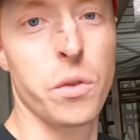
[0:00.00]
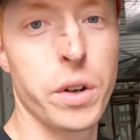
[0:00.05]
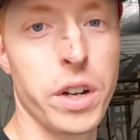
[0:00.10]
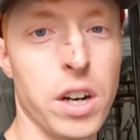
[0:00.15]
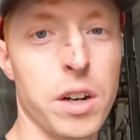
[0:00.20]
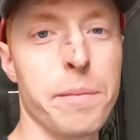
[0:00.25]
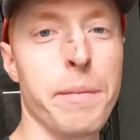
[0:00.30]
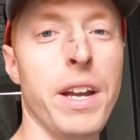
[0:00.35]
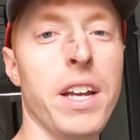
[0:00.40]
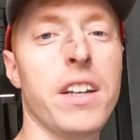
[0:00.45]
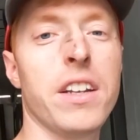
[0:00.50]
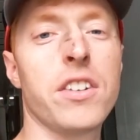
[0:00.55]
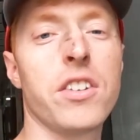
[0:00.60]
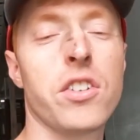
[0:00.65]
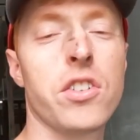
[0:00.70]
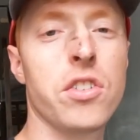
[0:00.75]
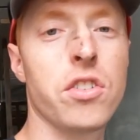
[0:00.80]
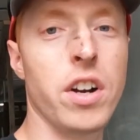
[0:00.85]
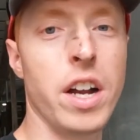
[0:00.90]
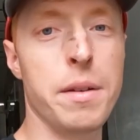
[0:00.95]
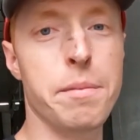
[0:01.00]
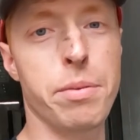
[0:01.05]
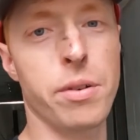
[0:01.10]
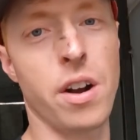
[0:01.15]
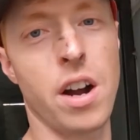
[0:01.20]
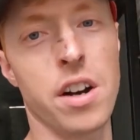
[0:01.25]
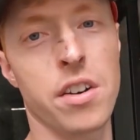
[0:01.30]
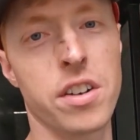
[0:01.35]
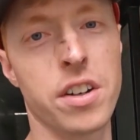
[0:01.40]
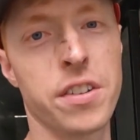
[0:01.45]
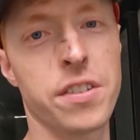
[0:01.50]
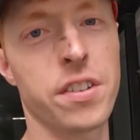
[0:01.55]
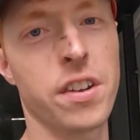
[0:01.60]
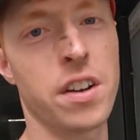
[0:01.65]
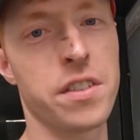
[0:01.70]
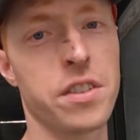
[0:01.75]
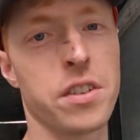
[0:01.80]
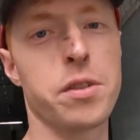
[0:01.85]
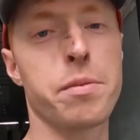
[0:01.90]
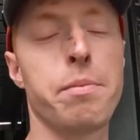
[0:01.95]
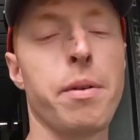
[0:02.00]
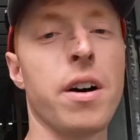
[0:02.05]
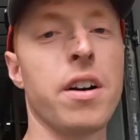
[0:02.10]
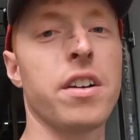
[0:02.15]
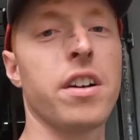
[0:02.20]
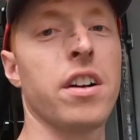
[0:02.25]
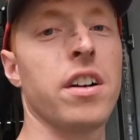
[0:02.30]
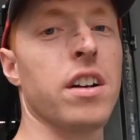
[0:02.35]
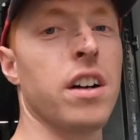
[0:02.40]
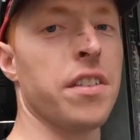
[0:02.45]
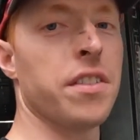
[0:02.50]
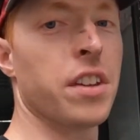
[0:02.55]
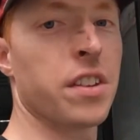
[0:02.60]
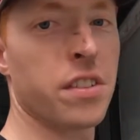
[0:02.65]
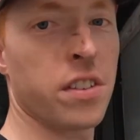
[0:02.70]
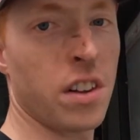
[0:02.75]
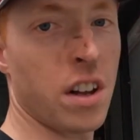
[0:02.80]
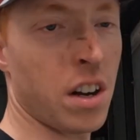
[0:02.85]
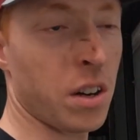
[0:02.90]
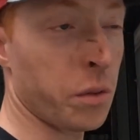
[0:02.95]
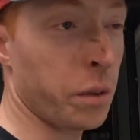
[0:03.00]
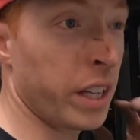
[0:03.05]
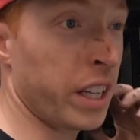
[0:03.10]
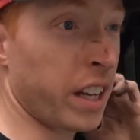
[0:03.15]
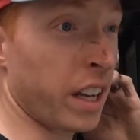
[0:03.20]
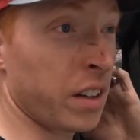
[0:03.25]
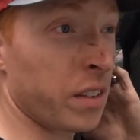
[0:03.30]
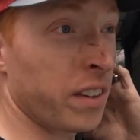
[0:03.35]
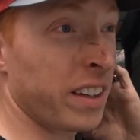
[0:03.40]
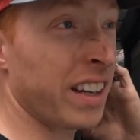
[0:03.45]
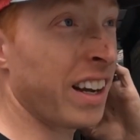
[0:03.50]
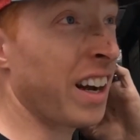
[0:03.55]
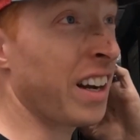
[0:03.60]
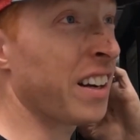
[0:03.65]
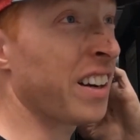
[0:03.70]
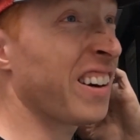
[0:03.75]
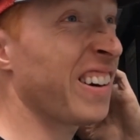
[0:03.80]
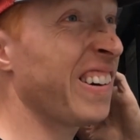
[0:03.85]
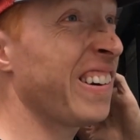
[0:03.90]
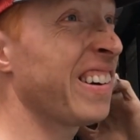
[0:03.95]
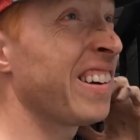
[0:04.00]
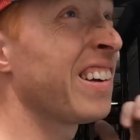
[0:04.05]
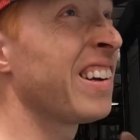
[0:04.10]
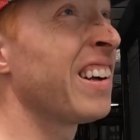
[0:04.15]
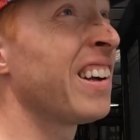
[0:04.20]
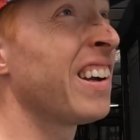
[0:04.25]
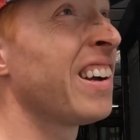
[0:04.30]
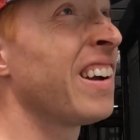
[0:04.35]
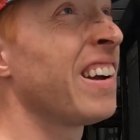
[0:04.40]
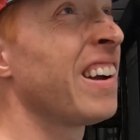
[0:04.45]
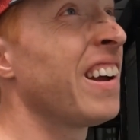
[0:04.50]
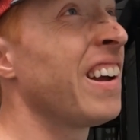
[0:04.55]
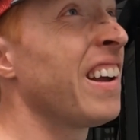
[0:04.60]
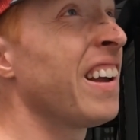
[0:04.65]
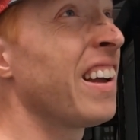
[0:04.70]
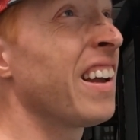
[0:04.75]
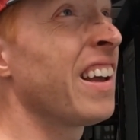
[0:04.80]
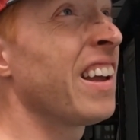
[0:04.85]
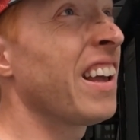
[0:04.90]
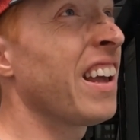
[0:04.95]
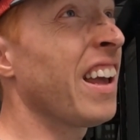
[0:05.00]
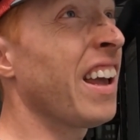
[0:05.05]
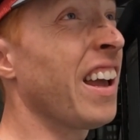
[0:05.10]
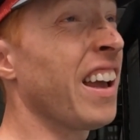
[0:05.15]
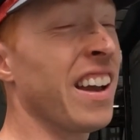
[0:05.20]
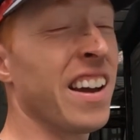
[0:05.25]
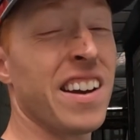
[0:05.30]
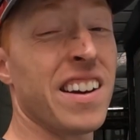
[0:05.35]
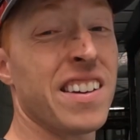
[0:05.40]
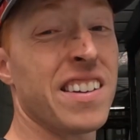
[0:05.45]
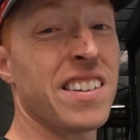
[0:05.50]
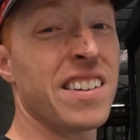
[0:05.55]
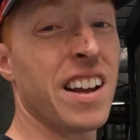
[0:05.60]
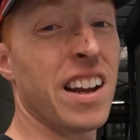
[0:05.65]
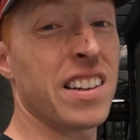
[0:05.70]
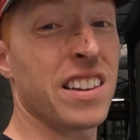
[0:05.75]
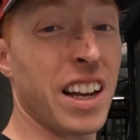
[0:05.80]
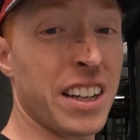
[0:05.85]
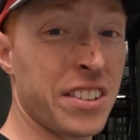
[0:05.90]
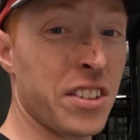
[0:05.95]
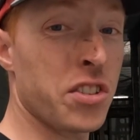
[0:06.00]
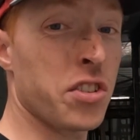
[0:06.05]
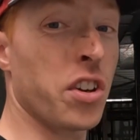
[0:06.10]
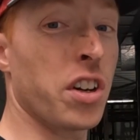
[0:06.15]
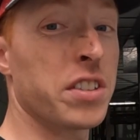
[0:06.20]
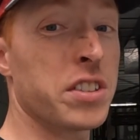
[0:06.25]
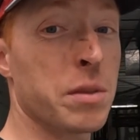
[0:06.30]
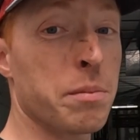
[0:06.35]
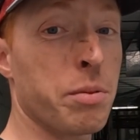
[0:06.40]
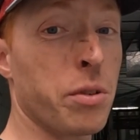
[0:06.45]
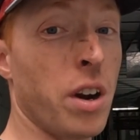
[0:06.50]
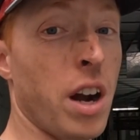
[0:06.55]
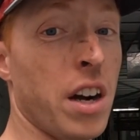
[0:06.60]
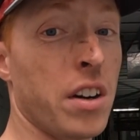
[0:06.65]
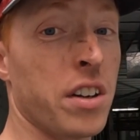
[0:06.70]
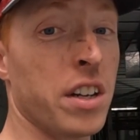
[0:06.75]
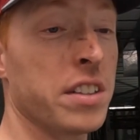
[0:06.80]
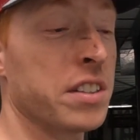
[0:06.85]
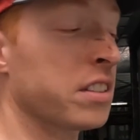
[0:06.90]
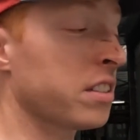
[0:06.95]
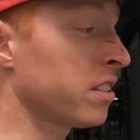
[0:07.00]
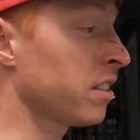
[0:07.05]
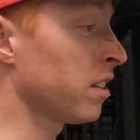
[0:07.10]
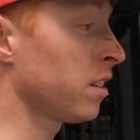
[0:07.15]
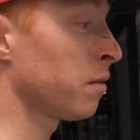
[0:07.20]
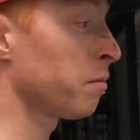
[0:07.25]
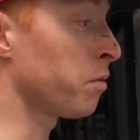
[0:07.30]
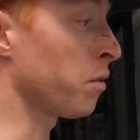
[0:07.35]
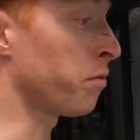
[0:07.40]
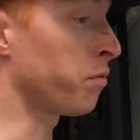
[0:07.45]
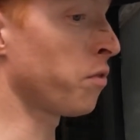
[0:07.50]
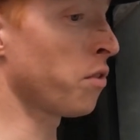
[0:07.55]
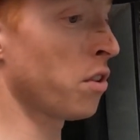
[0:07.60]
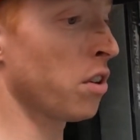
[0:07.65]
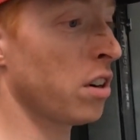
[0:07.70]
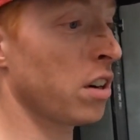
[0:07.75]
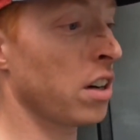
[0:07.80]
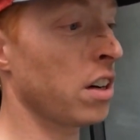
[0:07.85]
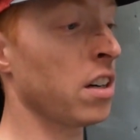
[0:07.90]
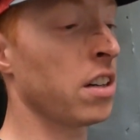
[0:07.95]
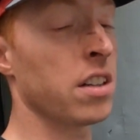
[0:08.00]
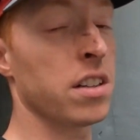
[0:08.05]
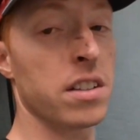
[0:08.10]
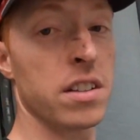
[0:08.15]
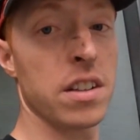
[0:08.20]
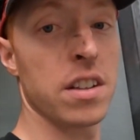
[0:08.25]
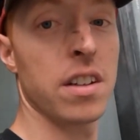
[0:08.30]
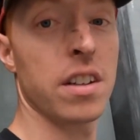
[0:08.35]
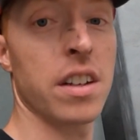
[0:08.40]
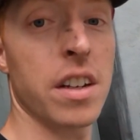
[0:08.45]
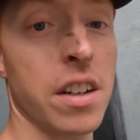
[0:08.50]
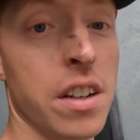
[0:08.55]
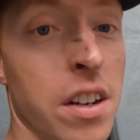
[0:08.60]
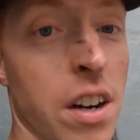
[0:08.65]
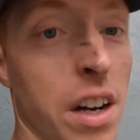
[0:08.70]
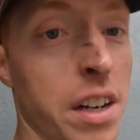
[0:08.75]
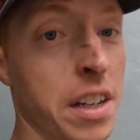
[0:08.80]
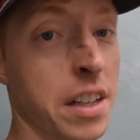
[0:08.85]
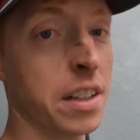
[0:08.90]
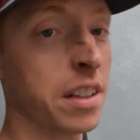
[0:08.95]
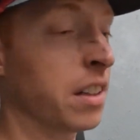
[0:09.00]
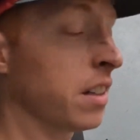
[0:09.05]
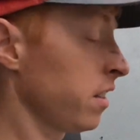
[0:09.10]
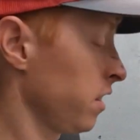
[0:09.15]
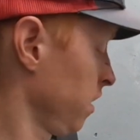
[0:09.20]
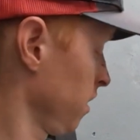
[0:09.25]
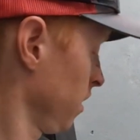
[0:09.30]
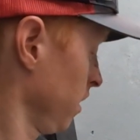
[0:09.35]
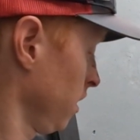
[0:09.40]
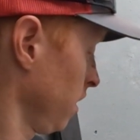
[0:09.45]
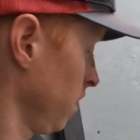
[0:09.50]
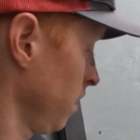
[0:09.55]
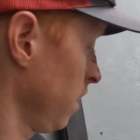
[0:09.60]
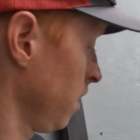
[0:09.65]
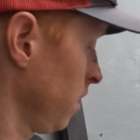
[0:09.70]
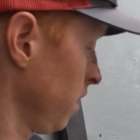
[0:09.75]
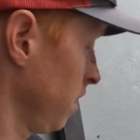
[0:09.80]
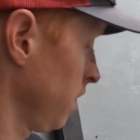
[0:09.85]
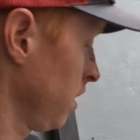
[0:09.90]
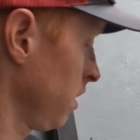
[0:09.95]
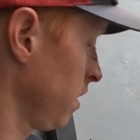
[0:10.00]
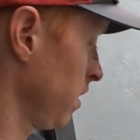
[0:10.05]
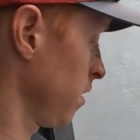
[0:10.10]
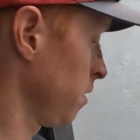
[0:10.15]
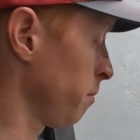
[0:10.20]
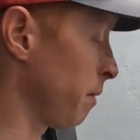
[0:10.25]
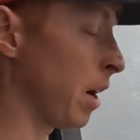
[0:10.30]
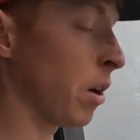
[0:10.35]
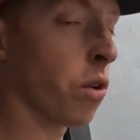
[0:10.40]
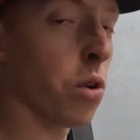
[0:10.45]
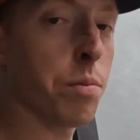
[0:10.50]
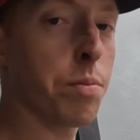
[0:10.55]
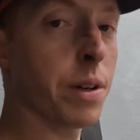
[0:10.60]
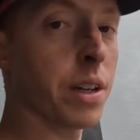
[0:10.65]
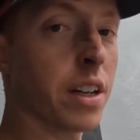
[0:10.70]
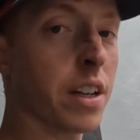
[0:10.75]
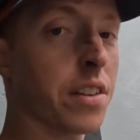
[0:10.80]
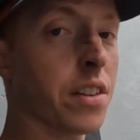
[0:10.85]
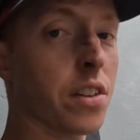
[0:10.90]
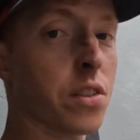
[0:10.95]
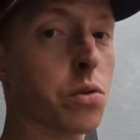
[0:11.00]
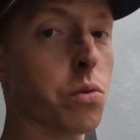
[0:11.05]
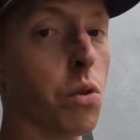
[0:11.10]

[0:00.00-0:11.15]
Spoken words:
We are making great progress on this bunker on this long weekend we got here. And I'd like to show you some progress before cutting my opening in this